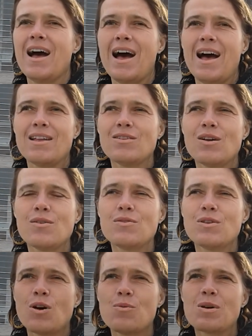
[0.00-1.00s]
I don't know
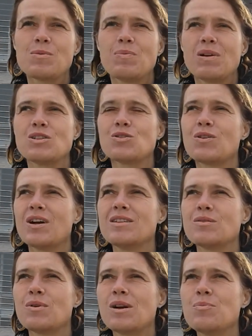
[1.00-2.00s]
if you know but Pachuca
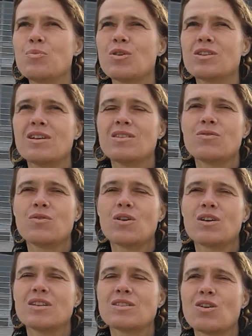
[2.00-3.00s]
is very important
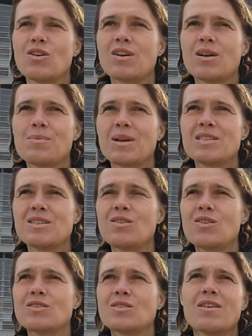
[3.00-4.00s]
for the soccer in
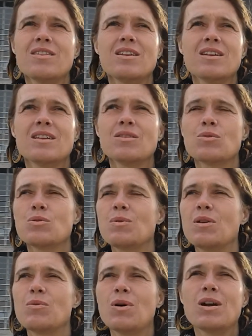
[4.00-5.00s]
Mexico so I think it would
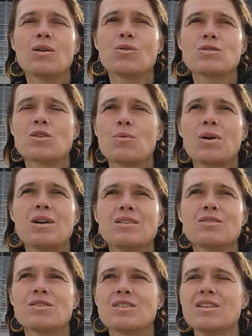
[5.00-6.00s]
be very, also very
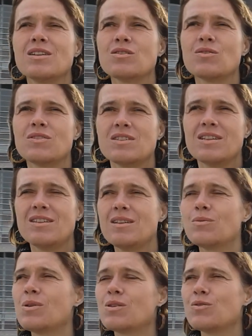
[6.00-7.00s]
interesting to visit
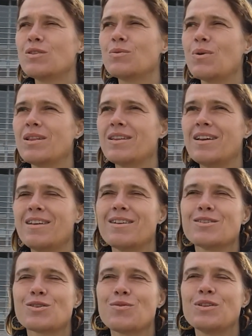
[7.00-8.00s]
it. We'll do it one day
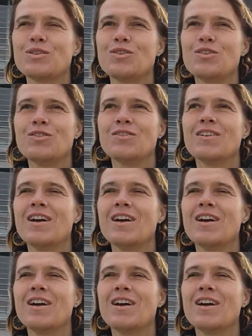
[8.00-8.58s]
and show it to you.